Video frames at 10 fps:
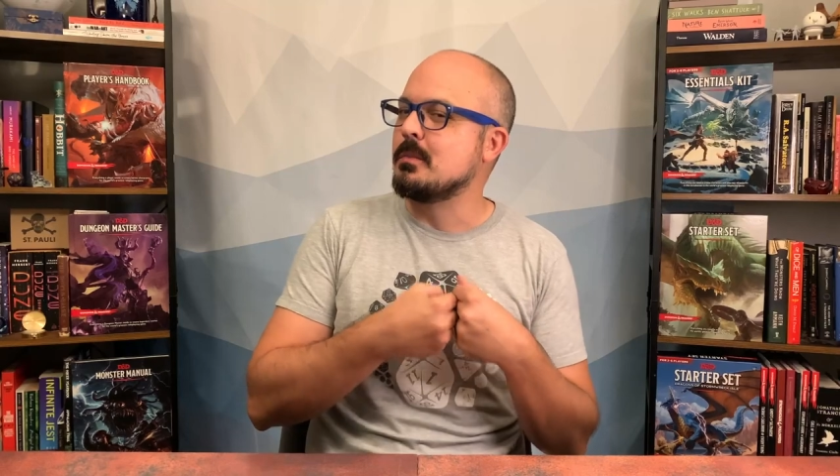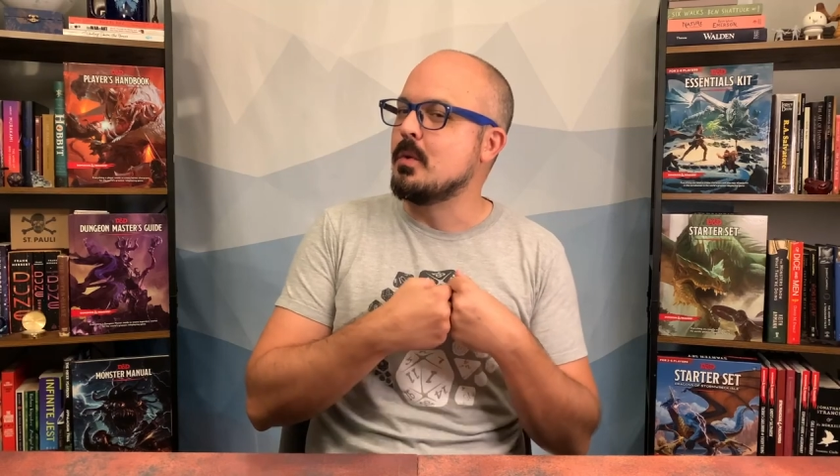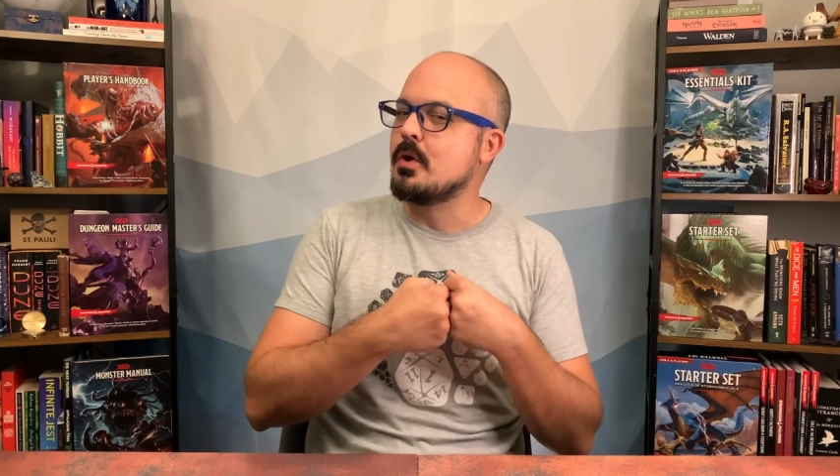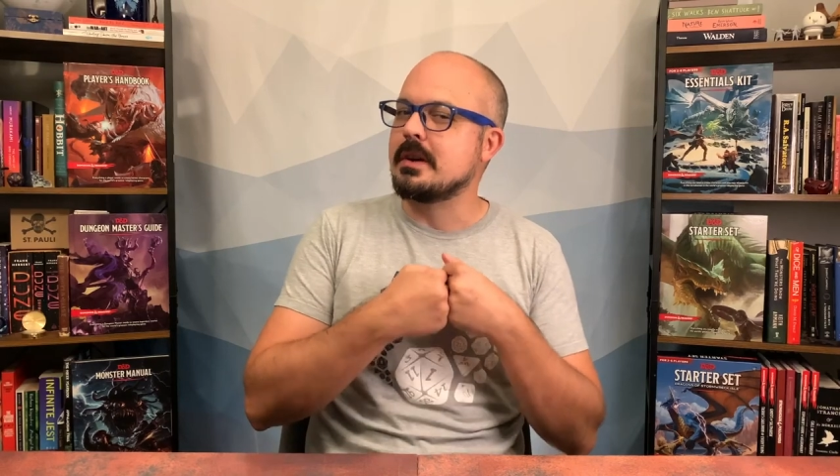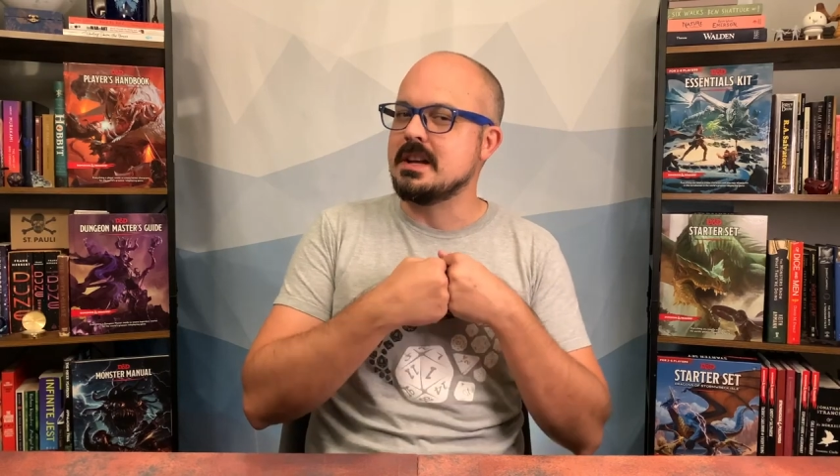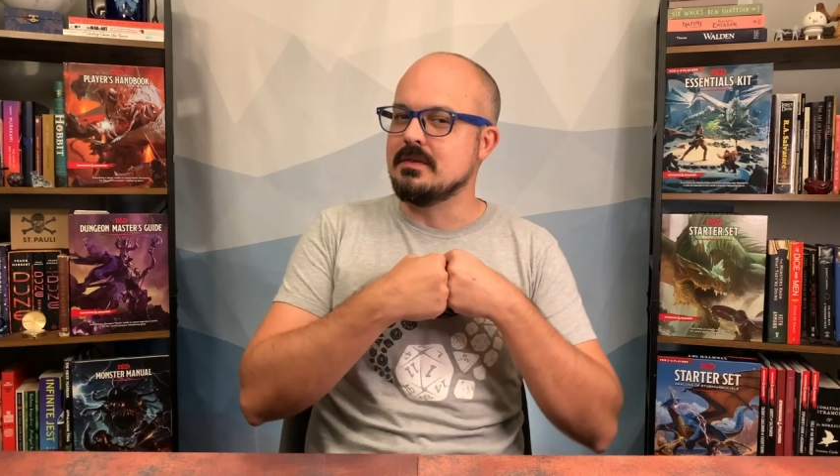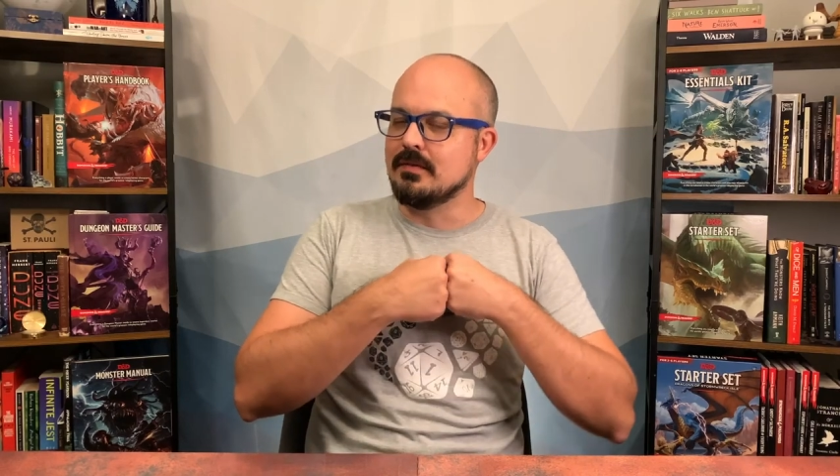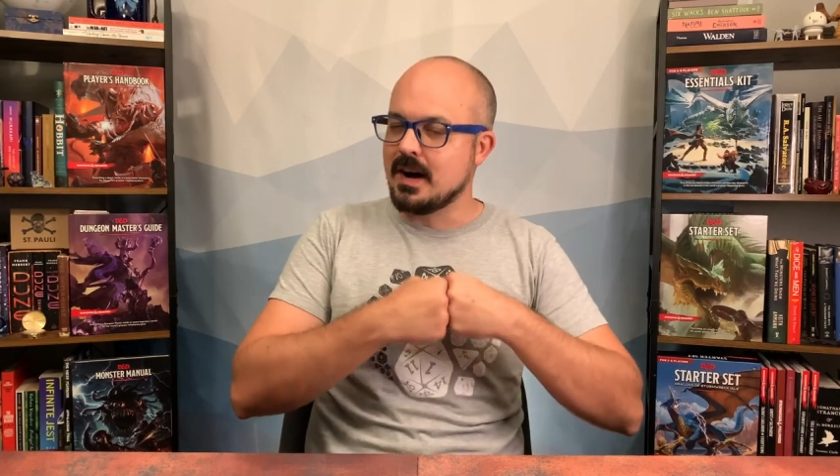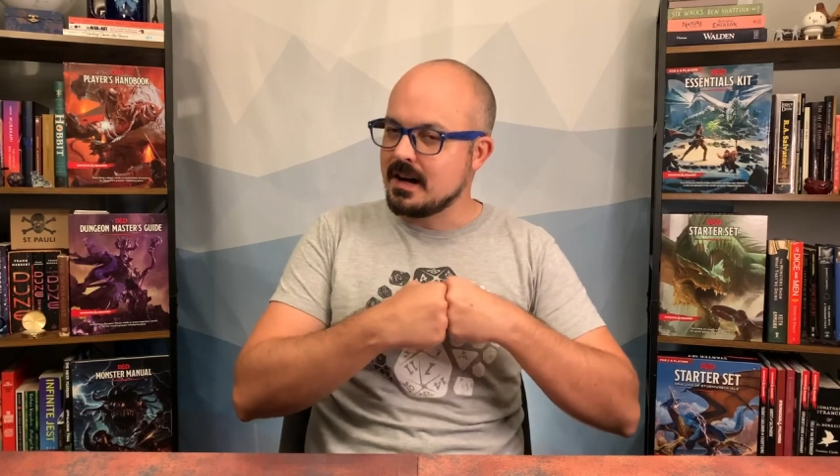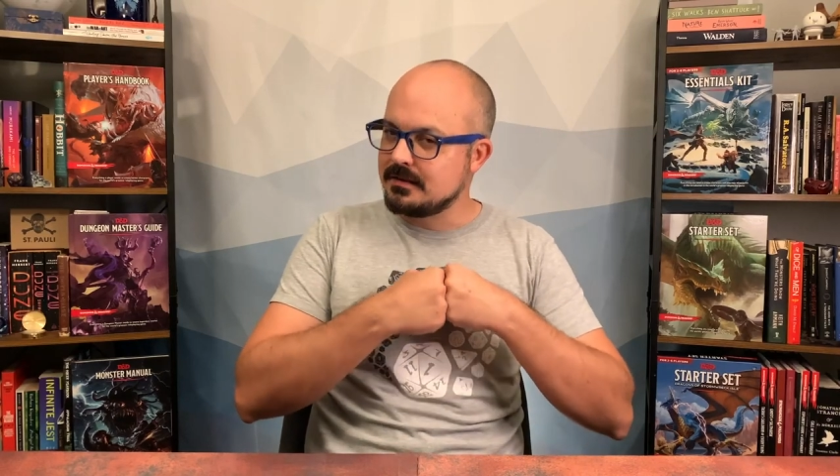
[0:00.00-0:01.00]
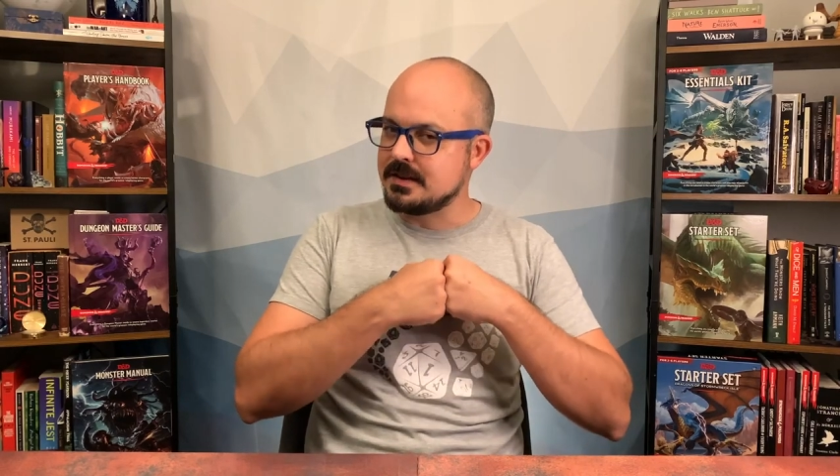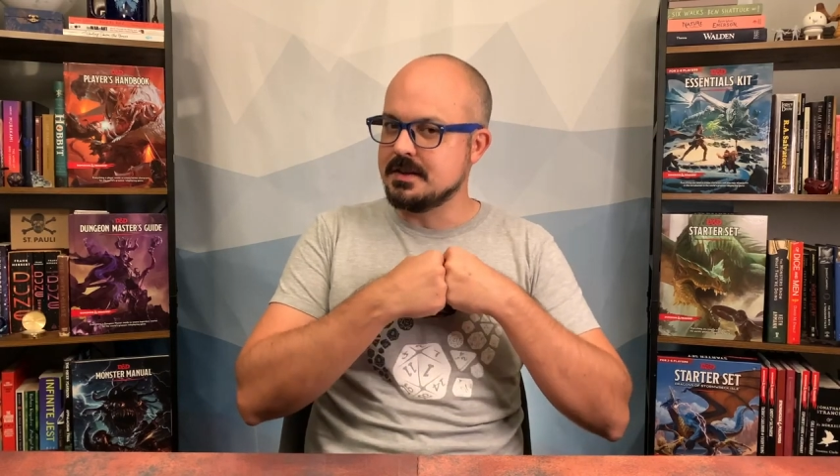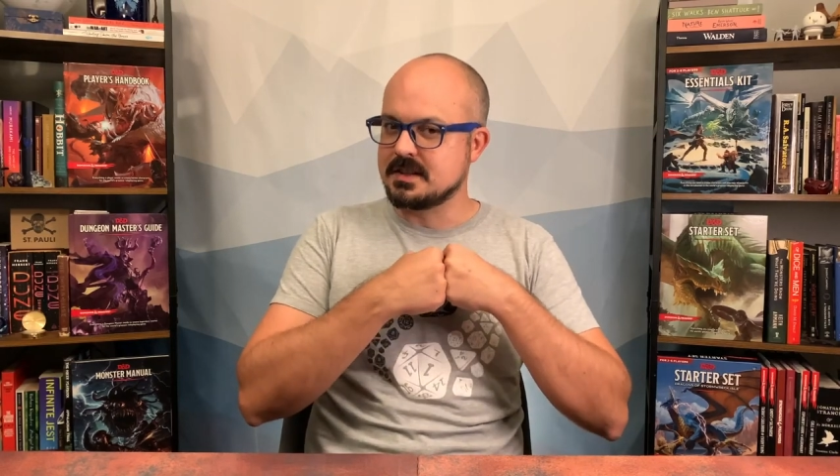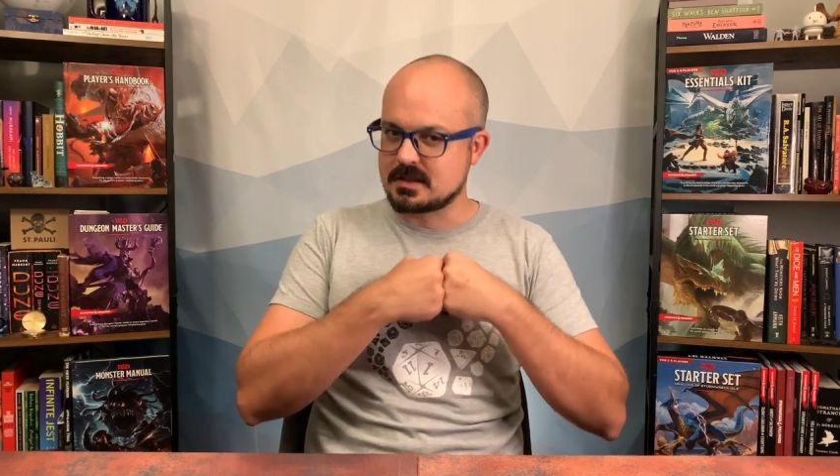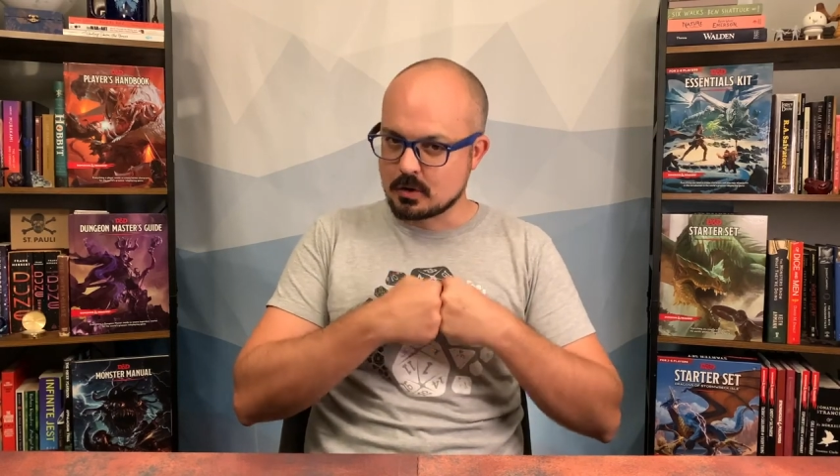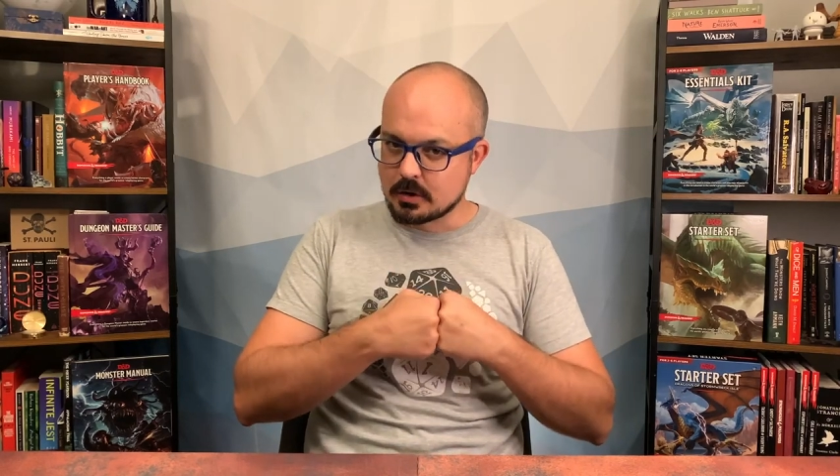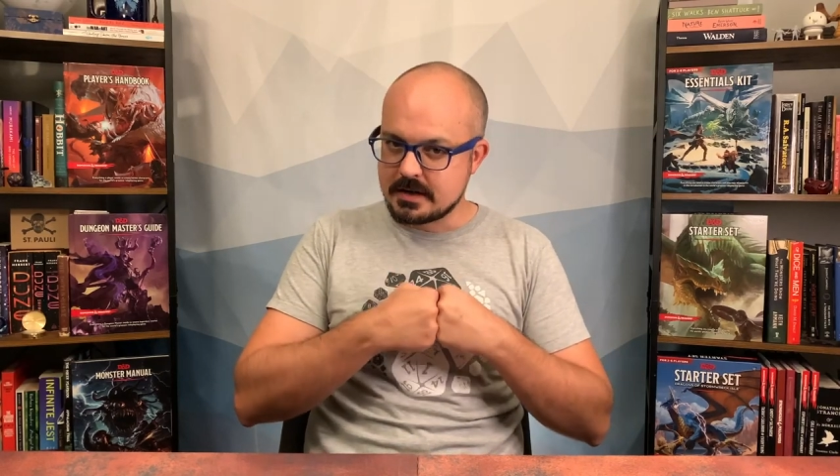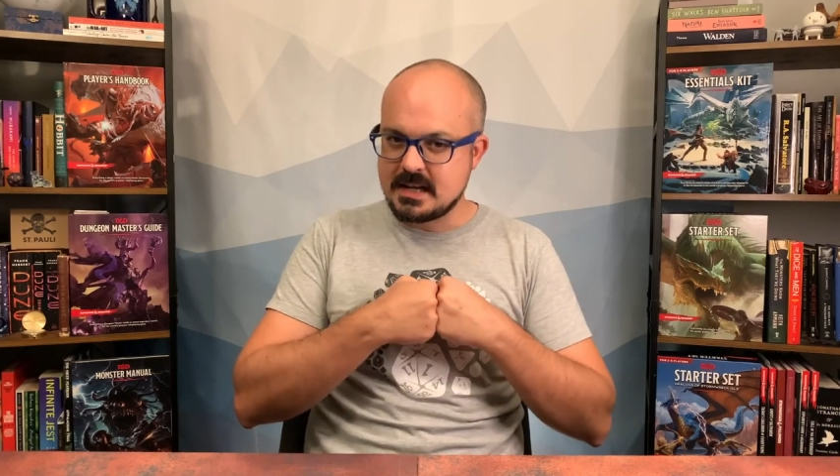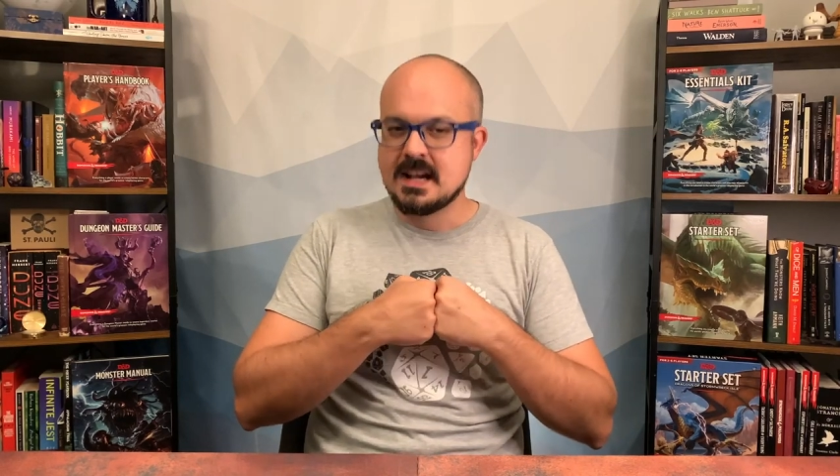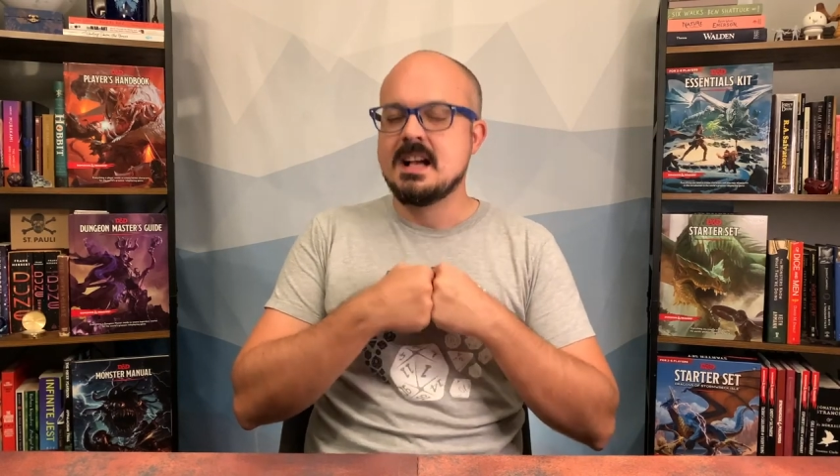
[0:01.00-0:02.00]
more involved in the story,